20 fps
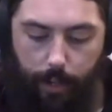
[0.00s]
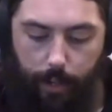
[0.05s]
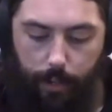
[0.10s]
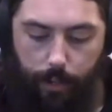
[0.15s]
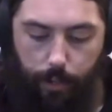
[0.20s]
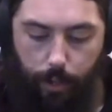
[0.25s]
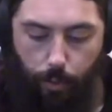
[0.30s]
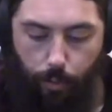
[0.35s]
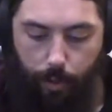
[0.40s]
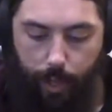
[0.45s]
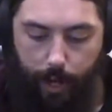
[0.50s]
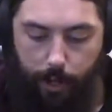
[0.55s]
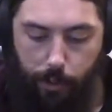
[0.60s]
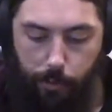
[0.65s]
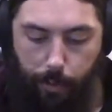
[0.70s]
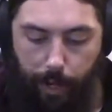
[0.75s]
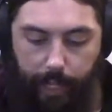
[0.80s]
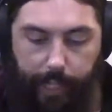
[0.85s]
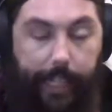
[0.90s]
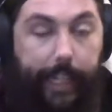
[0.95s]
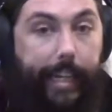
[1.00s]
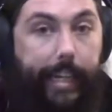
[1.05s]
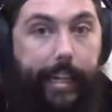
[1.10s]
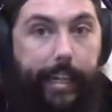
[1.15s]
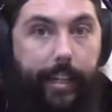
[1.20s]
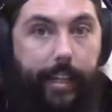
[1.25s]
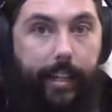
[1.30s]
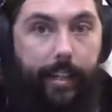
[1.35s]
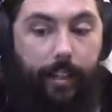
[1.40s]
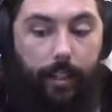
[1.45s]
So there's my
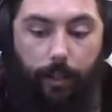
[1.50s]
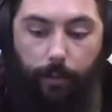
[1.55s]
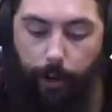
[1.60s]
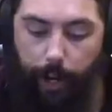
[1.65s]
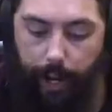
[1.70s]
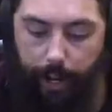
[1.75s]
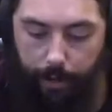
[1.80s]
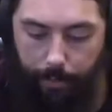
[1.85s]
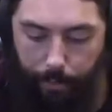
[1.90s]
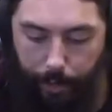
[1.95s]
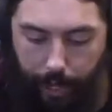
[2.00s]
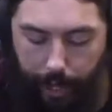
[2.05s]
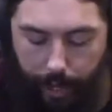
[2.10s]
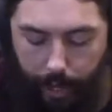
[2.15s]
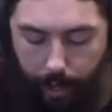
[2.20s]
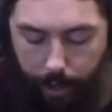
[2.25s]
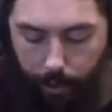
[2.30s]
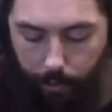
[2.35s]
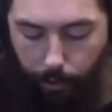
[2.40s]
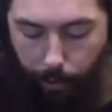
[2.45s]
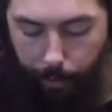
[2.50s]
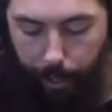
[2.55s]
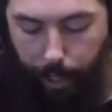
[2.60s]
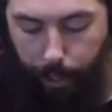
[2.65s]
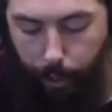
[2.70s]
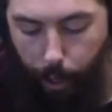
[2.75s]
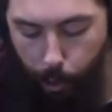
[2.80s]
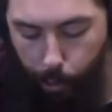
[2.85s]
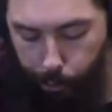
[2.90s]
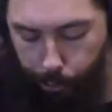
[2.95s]
E, right? So I'm going to
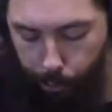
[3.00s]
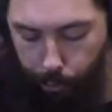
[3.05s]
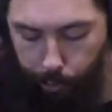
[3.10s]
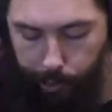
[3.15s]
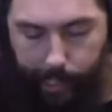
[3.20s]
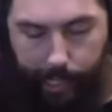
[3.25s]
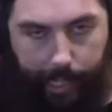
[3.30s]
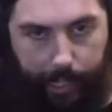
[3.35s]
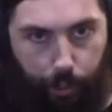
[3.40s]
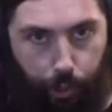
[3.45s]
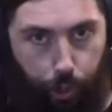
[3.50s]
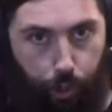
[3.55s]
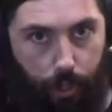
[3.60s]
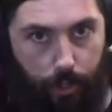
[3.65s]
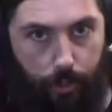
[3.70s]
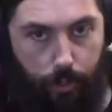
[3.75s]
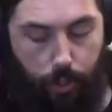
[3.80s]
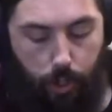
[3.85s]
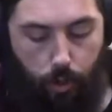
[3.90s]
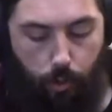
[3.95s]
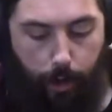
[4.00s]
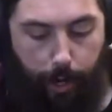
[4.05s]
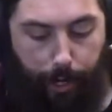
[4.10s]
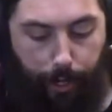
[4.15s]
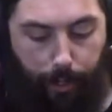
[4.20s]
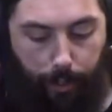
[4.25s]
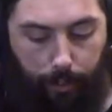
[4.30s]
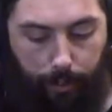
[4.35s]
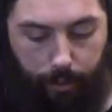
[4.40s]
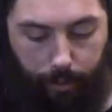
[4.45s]
go through each string,
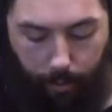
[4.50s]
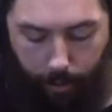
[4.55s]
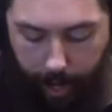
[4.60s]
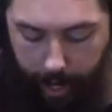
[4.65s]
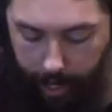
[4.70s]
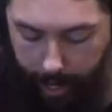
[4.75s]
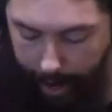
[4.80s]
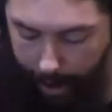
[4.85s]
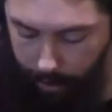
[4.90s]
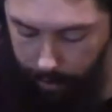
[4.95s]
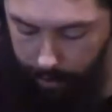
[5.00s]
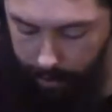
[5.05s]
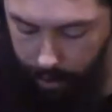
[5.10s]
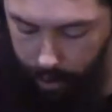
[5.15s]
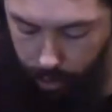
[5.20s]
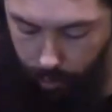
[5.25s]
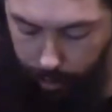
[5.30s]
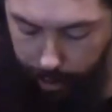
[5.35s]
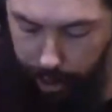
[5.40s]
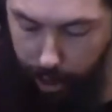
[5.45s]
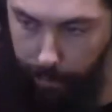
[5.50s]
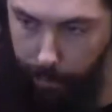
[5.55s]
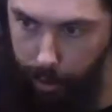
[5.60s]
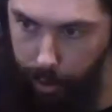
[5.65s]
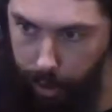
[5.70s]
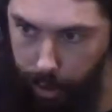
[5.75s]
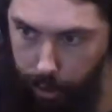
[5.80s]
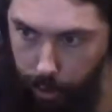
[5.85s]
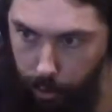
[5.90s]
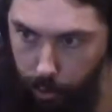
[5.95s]
right? Now, string number
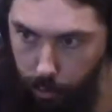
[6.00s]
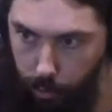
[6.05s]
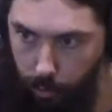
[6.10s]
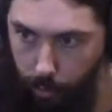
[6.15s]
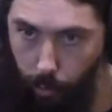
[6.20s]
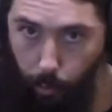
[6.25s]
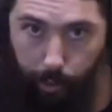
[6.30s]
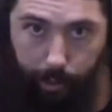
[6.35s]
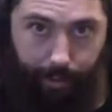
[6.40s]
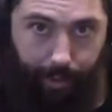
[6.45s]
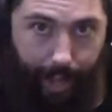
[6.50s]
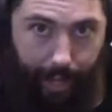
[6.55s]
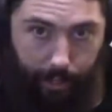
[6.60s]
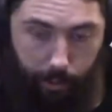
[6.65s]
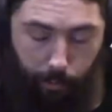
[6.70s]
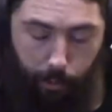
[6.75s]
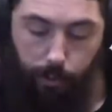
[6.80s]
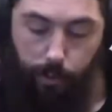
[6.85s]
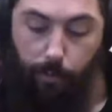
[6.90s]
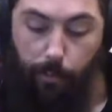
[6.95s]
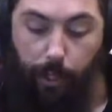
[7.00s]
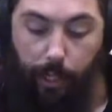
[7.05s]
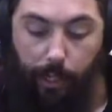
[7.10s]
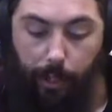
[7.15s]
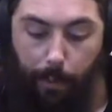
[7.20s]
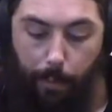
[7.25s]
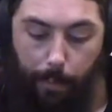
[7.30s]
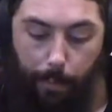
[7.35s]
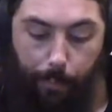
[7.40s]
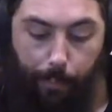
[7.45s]
2, what's that supposed to be?
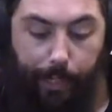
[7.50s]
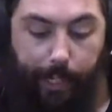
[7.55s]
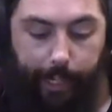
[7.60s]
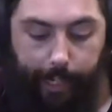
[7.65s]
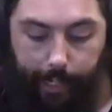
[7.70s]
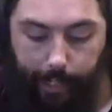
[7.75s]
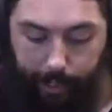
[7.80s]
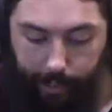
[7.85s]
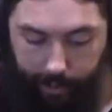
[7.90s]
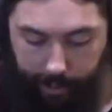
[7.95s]
B.